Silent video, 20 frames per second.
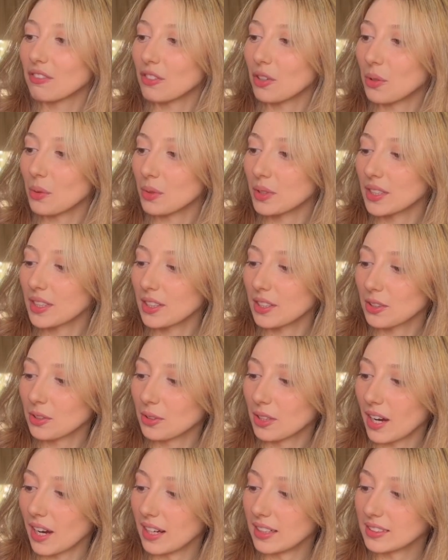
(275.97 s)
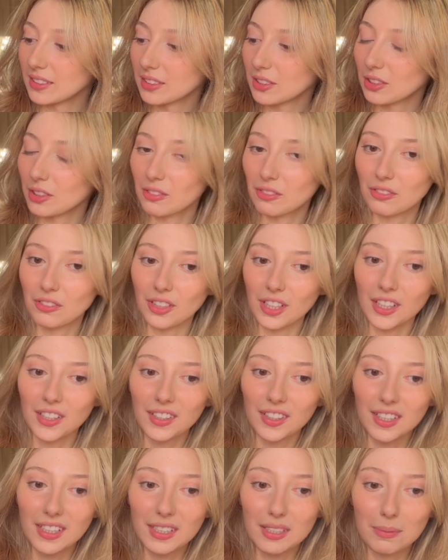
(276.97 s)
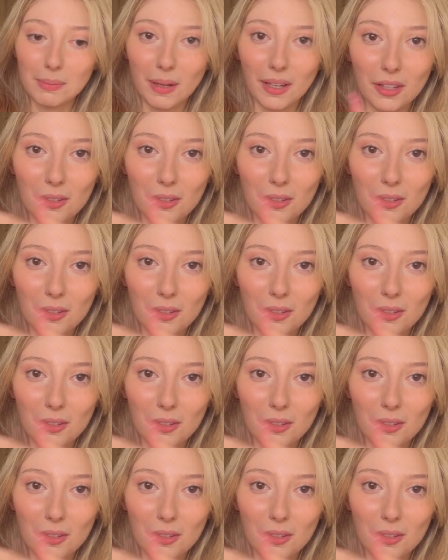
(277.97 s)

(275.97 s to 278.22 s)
only you guys could feel this. By the